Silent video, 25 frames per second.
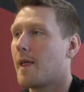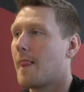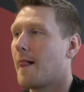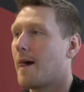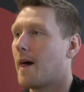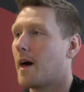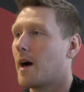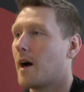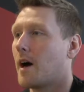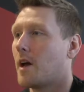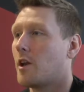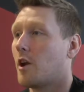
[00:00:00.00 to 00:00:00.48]

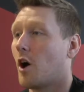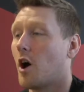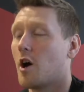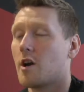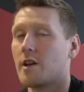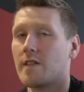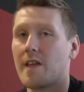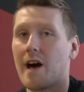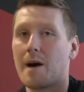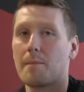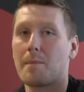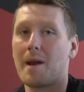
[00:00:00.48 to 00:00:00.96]
Not
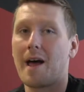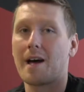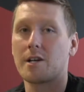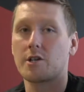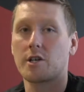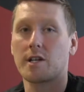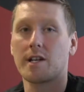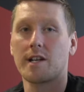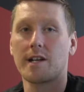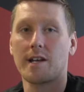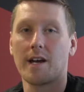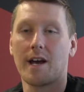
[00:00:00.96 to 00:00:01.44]
only that, but
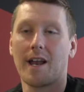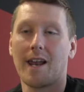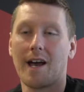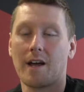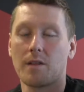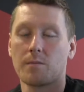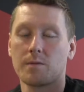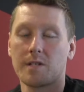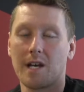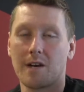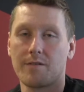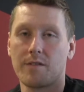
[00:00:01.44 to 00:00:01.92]
actually allow
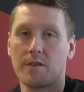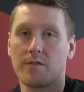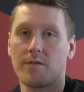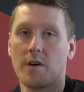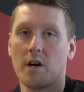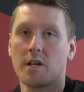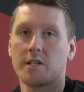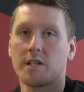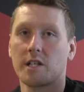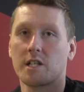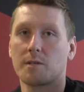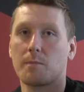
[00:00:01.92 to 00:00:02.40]
them to have their
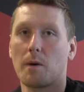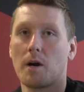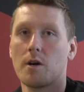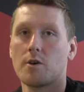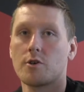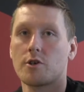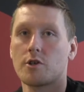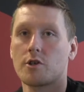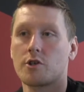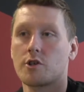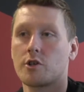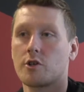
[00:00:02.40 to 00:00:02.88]
first
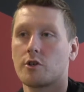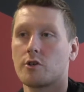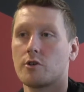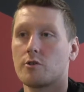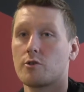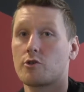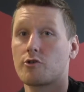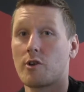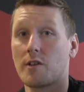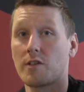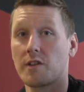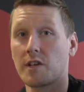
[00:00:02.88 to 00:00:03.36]
exposure to
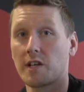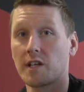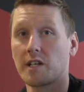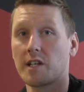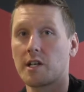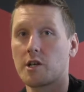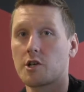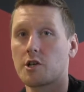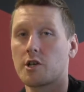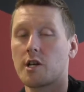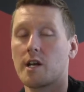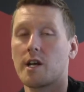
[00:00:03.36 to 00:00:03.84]
strength and
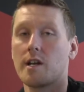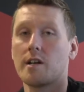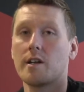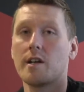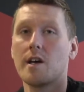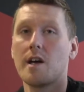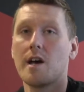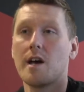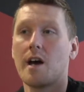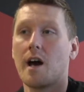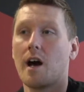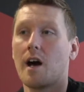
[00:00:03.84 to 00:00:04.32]
conditioning,
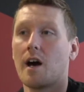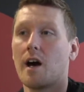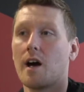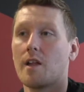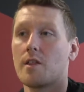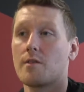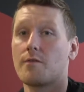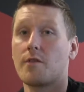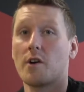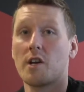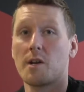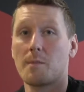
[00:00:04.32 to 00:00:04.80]

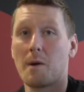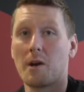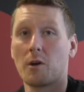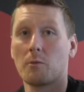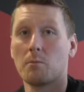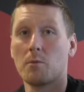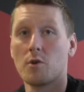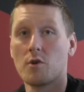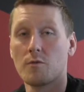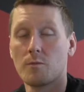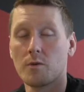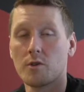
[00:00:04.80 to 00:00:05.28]
the fundamental
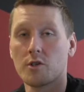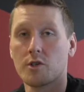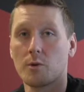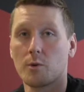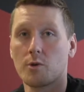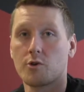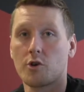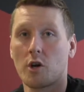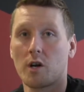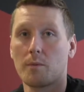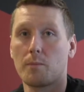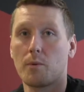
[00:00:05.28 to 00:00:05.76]
movements that
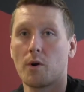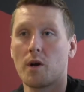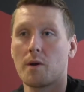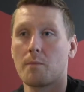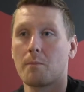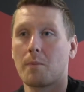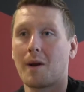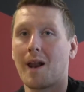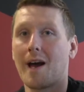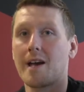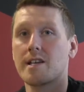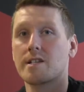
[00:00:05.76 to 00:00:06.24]
we're trying to put in
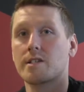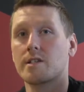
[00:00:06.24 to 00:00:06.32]
place